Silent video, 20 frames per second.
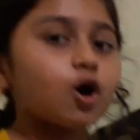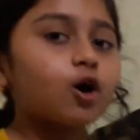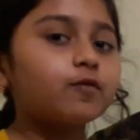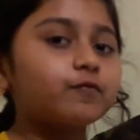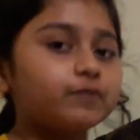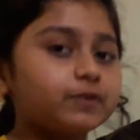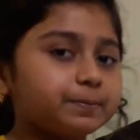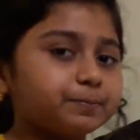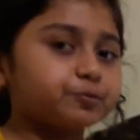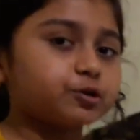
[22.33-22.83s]
of
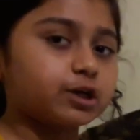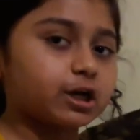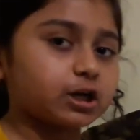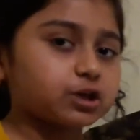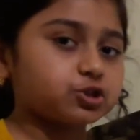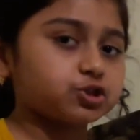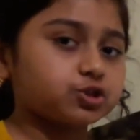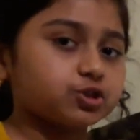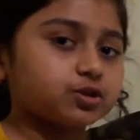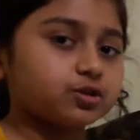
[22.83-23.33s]

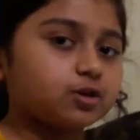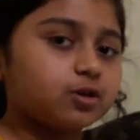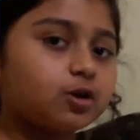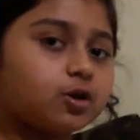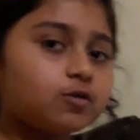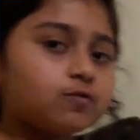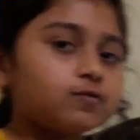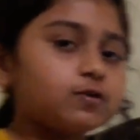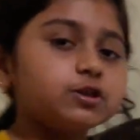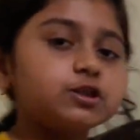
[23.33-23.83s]
reproduction,
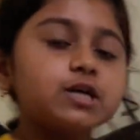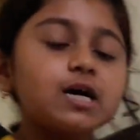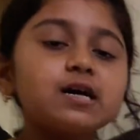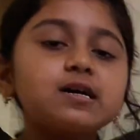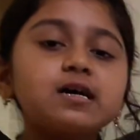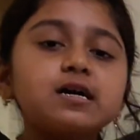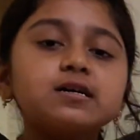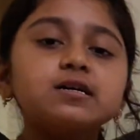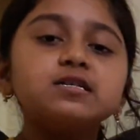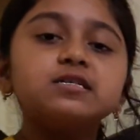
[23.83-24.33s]
which are
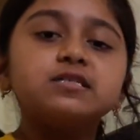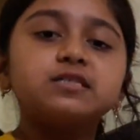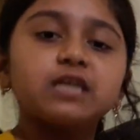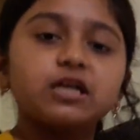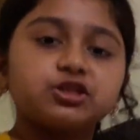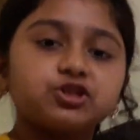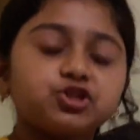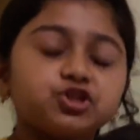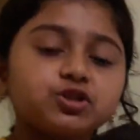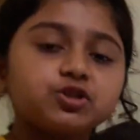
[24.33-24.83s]

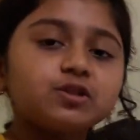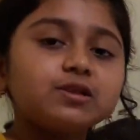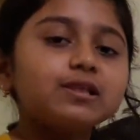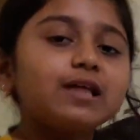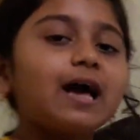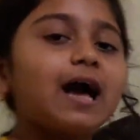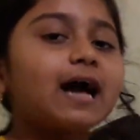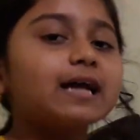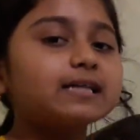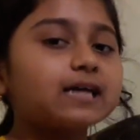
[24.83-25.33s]
sexual
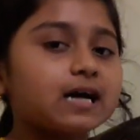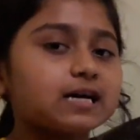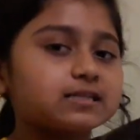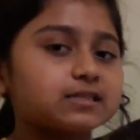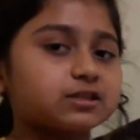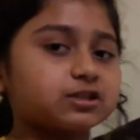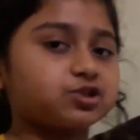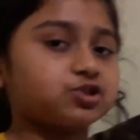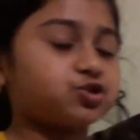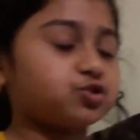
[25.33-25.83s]
and
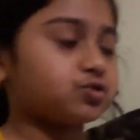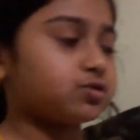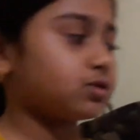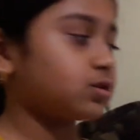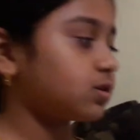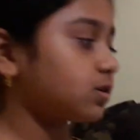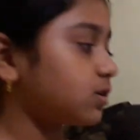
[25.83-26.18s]
asexual.